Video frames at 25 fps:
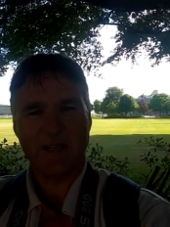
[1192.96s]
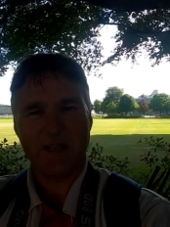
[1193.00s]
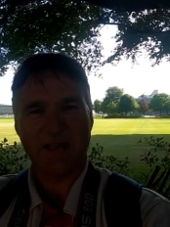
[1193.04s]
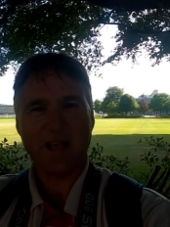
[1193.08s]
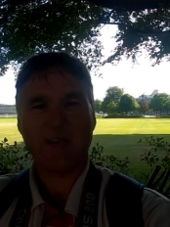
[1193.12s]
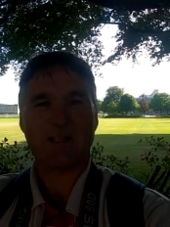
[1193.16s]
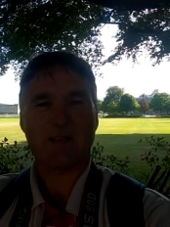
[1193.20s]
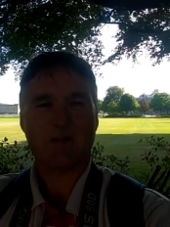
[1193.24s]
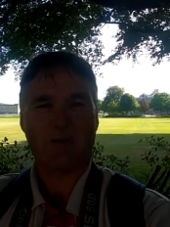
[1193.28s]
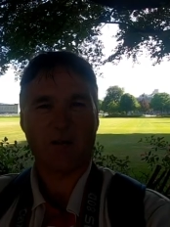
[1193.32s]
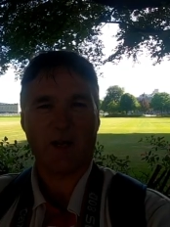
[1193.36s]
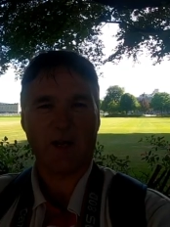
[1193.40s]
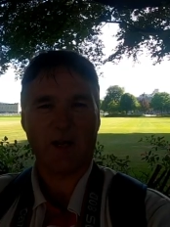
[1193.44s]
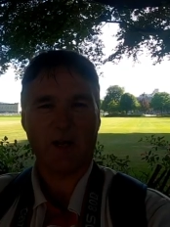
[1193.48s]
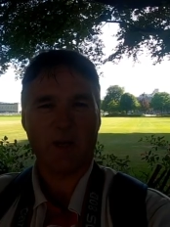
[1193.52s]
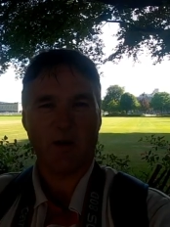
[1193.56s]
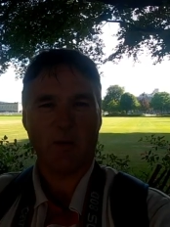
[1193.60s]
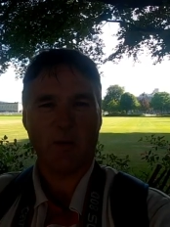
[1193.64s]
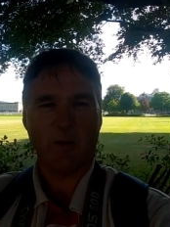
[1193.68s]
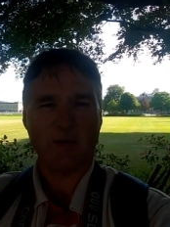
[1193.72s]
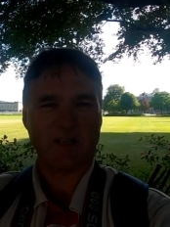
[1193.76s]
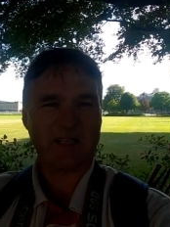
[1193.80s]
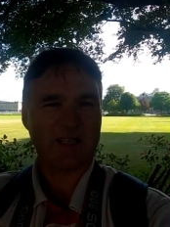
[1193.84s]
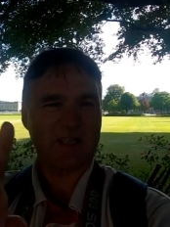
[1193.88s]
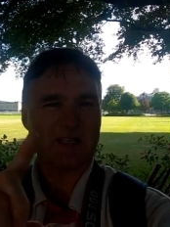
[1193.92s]
the next
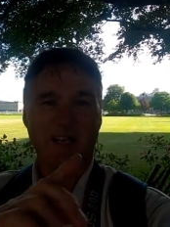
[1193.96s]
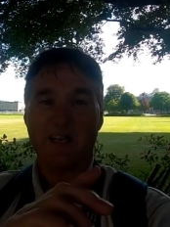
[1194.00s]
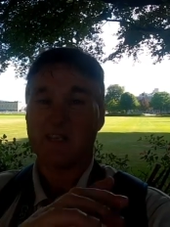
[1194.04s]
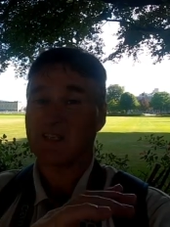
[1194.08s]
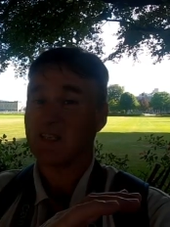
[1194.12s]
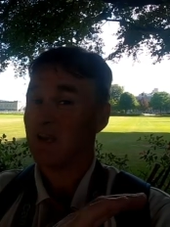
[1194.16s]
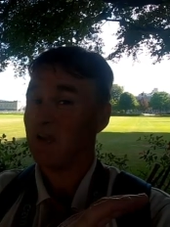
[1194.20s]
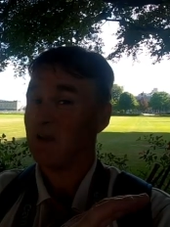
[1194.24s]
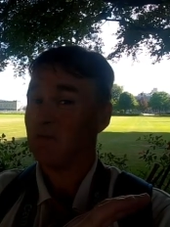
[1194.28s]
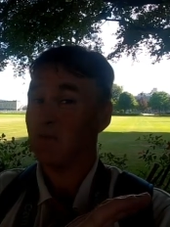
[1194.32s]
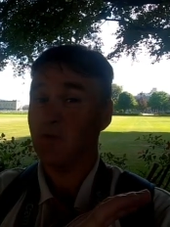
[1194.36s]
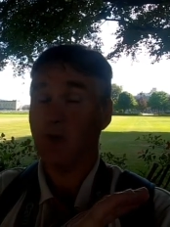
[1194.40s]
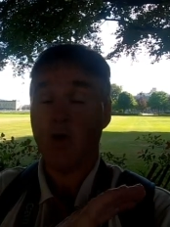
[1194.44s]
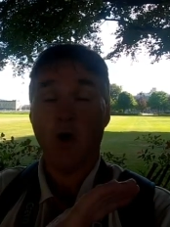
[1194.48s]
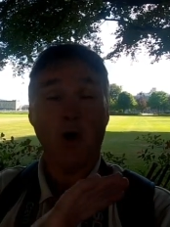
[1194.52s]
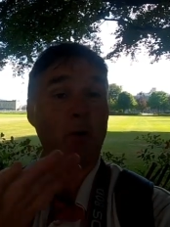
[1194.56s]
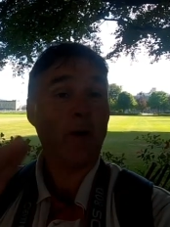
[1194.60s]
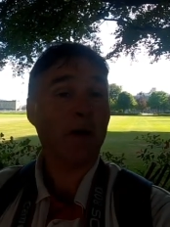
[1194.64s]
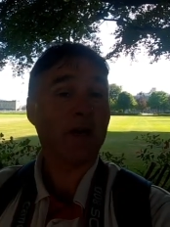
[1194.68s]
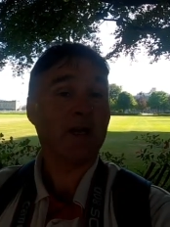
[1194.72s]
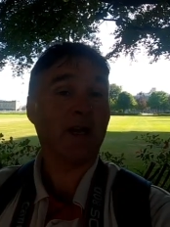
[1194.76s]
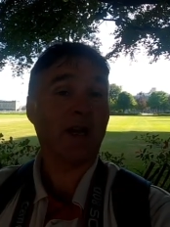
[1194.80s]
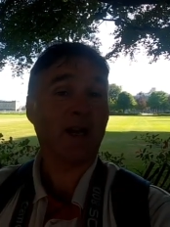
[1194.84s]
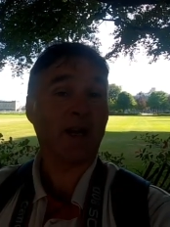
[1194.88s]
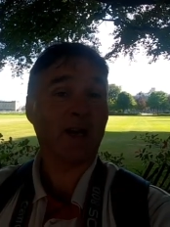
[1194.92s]
video as it says I have no
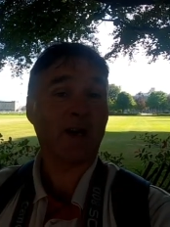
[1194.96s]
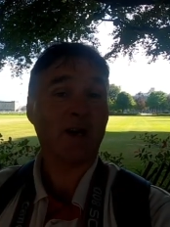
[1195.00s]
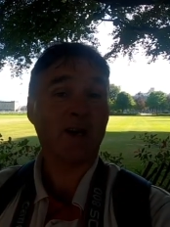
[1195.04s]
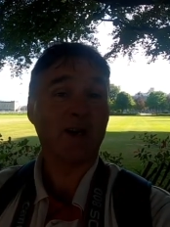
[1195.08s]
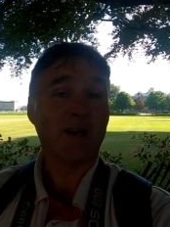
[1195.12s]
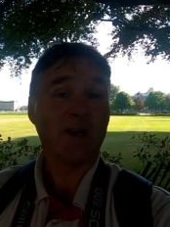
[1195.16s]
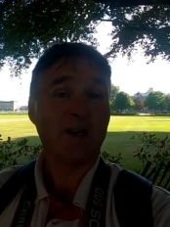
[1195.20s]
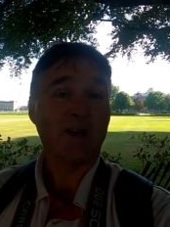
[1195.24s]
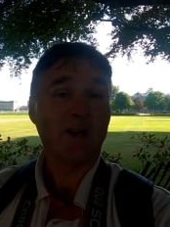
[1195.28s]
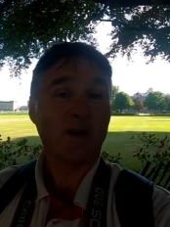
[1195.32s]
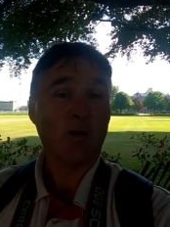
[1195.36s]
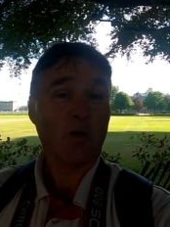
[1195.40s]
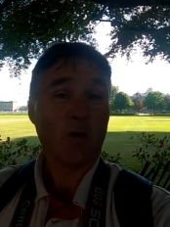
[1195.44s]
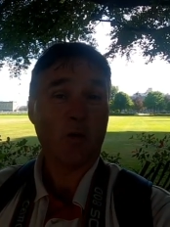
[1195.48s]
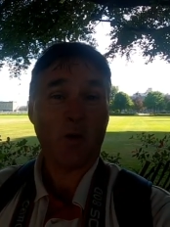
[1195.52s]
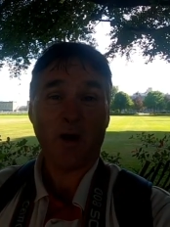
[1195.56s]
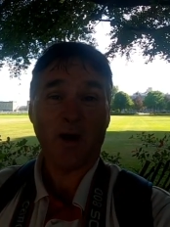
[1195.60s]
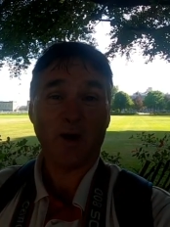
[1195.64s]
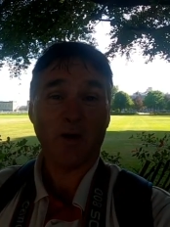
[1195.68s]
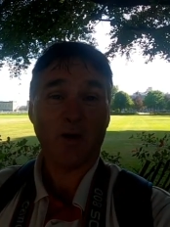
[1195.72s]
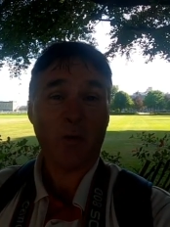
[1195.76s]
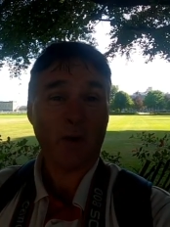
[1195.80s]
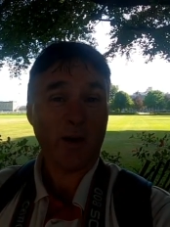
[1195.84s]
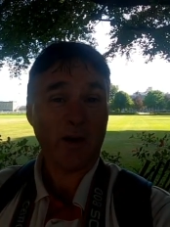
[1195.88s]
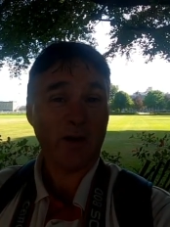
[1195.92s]
idea
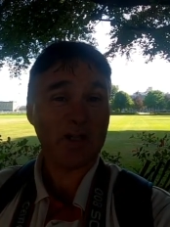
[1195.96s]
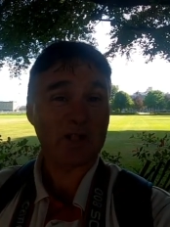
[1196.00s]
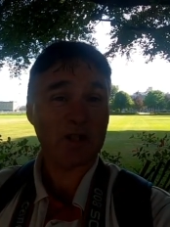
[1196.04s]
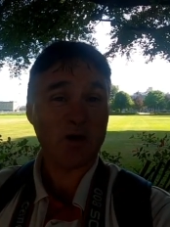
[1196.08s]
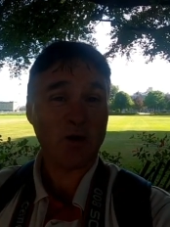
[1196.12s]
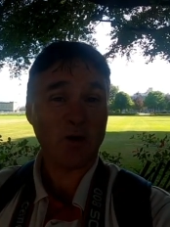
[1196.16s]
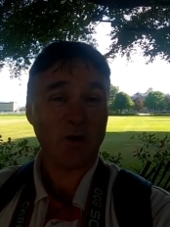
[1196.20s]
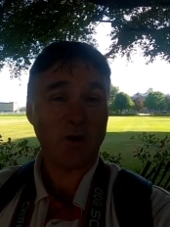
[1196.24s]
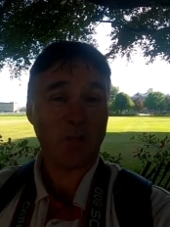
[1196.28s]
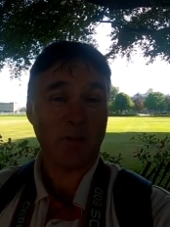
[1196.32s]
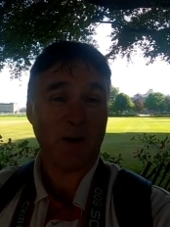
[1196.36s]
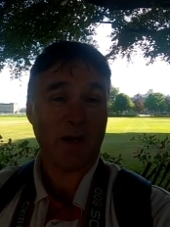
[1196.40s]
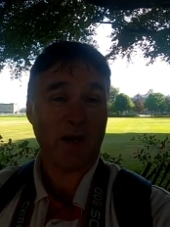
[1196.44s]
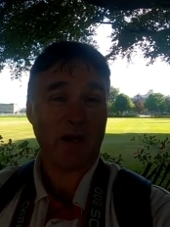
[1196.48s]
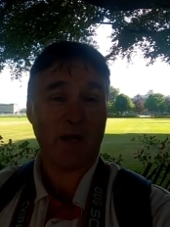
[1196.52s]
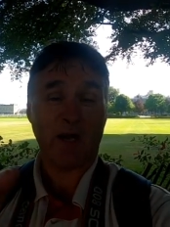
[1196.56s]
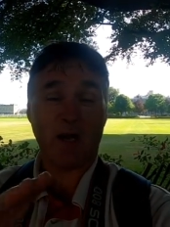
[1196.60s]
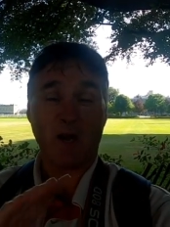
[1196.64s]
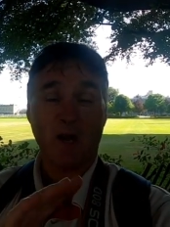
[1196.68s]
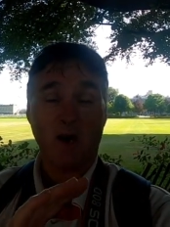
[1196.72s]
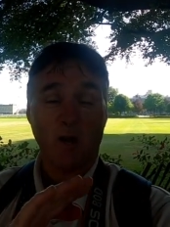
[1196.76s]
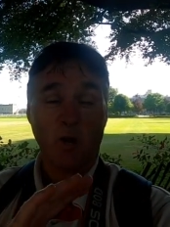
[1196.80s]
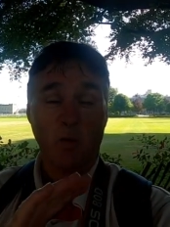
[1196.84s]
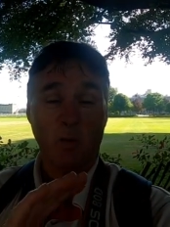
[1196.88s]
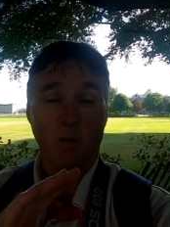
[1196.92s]
what where it's going to be
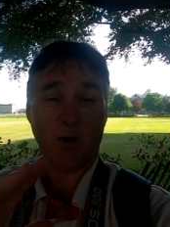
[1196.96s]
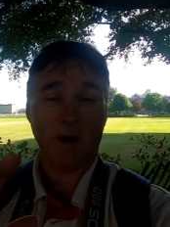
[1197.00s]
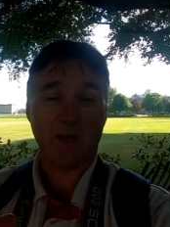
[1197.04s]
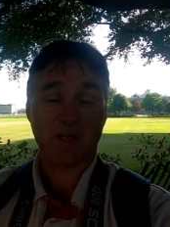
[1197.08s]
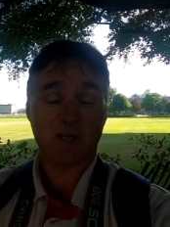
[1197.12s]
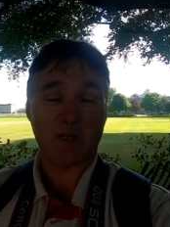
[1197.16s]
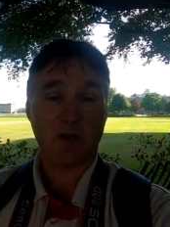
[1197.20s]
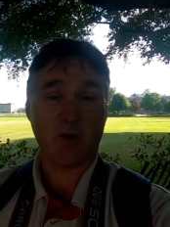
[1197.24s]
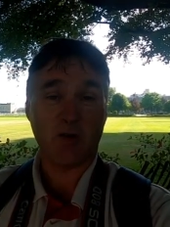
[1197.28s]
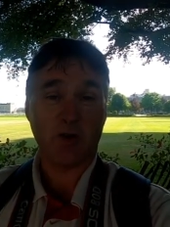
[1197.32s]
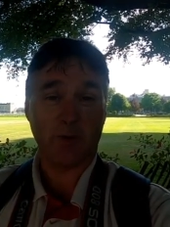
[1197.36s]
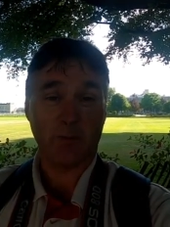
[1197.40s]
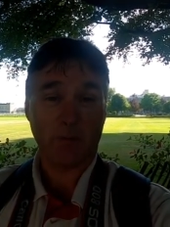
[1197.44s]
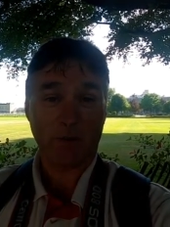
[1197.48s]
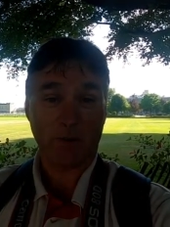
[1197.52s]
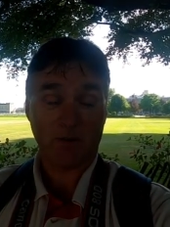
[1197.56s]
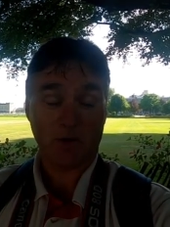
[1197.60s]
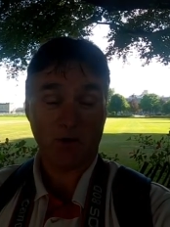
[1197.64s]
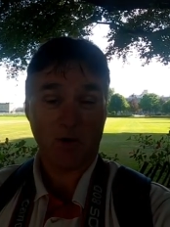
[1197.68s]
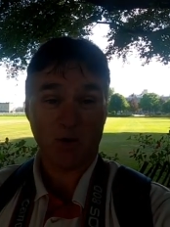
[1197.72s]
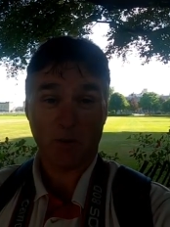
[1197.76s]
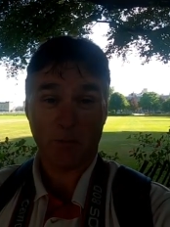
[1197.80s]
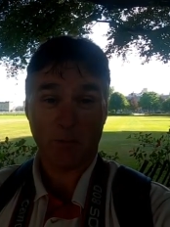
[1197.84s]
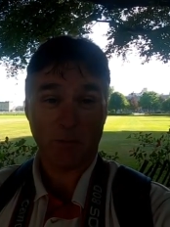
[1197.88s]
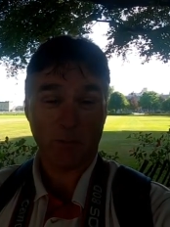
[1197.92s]
or what it's going to be,
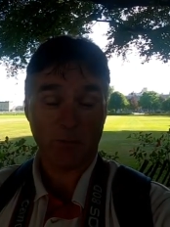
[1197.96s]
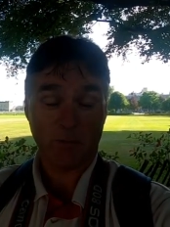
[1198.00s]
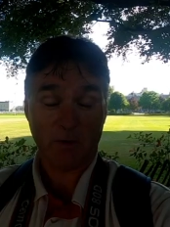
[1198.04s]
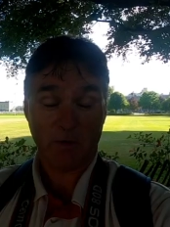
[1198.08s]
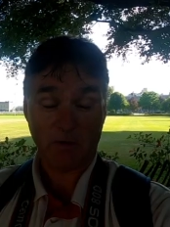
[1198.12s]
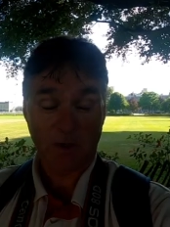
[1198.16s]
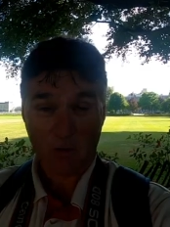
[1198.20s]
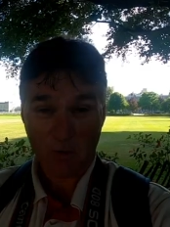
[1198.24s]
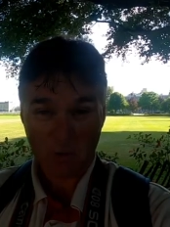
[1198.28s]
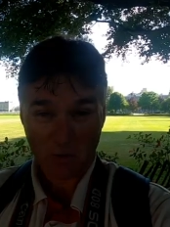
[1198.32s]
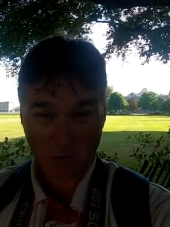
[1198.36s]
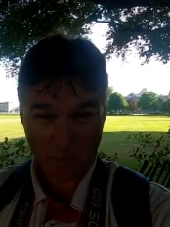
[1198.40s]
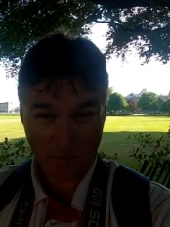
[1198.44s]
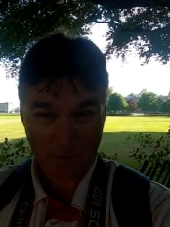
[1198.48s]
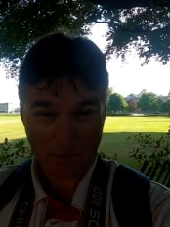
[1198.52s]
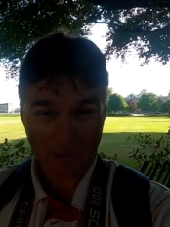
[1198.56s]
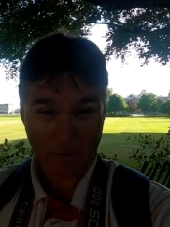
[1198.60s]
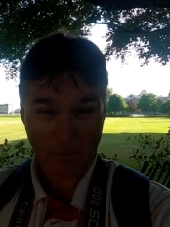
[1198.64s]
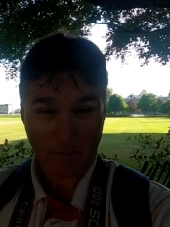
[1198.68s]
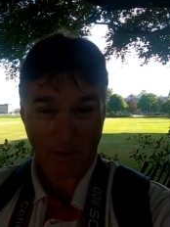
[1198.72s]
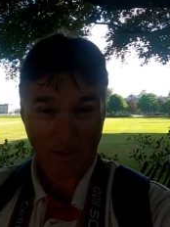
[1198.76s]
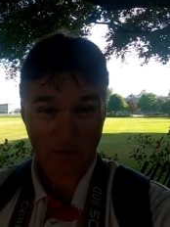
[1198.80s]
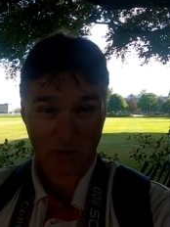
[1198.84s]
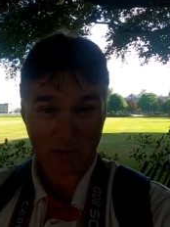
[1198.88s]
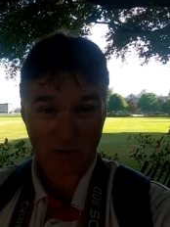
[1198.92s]
going to be, going to be
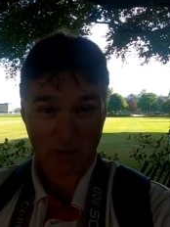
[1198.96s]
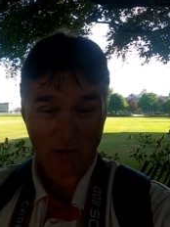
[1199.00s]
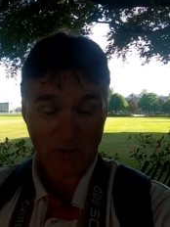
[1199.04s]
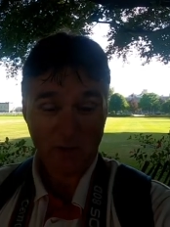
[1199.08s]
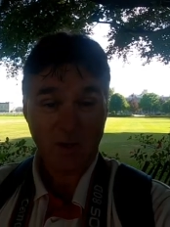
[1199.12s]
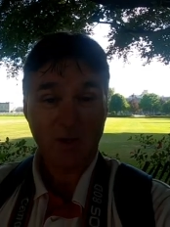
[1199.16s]
about